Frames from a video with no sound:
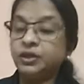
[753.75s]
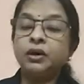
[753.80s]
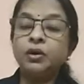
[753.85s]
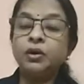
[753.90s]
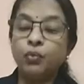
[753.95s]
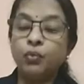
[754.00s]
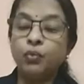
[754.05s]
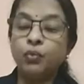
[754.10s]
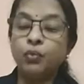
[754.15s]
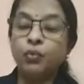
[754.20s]

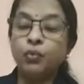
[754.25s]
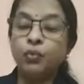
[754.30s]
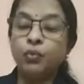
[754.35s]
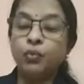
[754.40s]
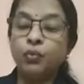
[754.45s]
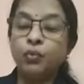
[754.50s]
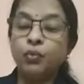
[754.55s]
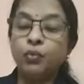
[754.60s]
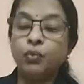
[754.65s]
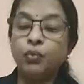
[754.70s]
1,
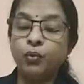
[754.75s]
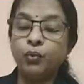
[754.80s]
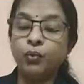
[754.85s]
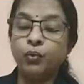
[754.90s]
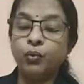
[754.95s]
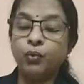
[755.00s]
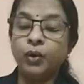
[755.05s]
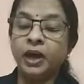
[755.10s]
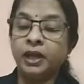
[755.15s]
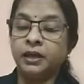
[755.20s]

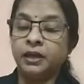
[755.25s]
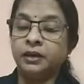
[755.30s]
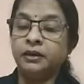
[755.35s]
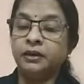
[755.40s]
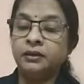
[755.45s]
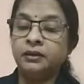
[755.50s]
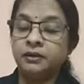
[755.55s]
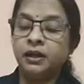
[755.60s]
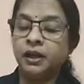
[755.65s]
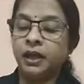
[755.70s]

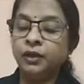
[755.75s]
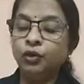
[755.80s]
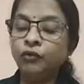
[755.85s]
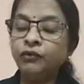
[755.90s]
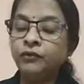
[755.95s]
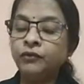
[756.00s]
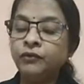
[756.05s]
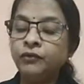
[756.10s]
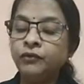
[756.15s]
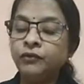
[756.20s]
an
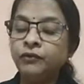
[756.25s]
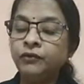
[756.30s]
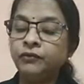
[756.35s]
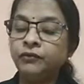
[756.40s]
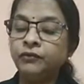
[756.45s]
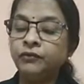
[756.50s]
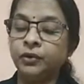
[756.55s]
overview.